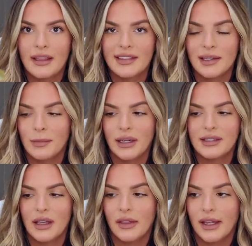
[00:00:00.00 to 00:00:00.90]
That's their
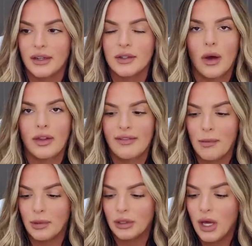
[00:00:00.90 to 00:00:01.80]
biggest sale of the year. So I'll leave
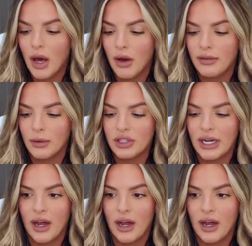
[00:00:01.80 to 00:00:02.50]
that below if you want to check